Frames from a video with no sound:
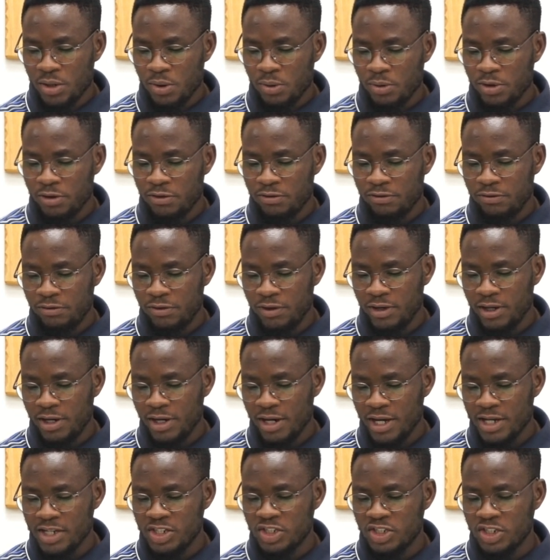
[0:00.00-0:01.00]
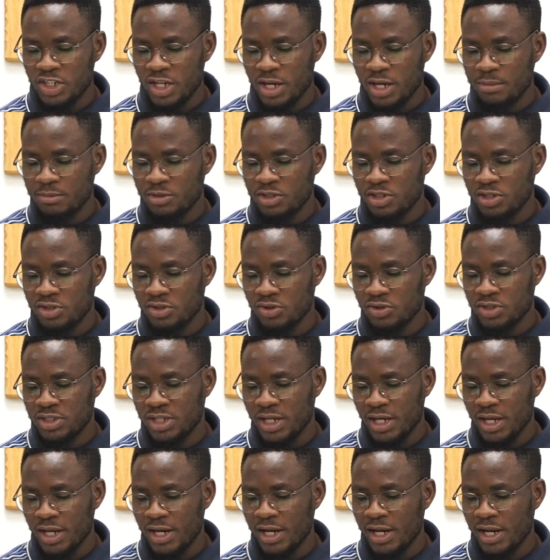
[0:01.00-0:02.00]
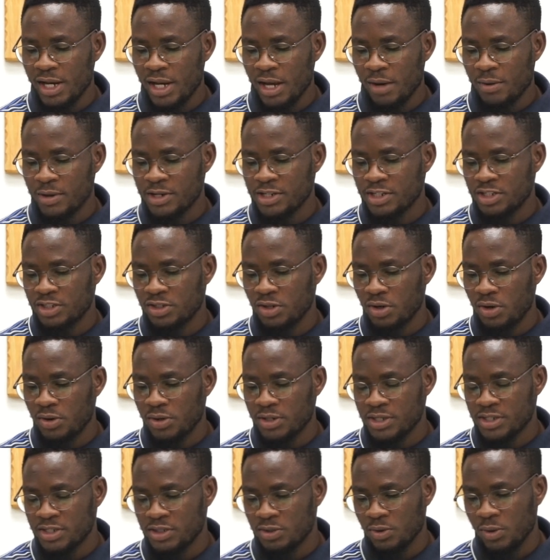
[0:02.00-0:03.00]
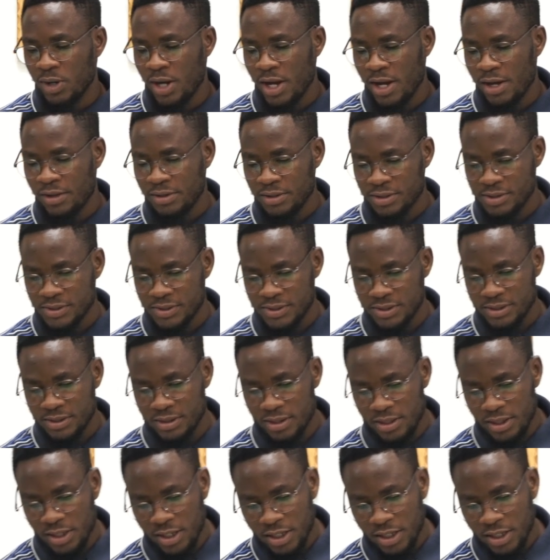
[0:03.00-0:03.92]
we feel ashamed to tell our stories to others.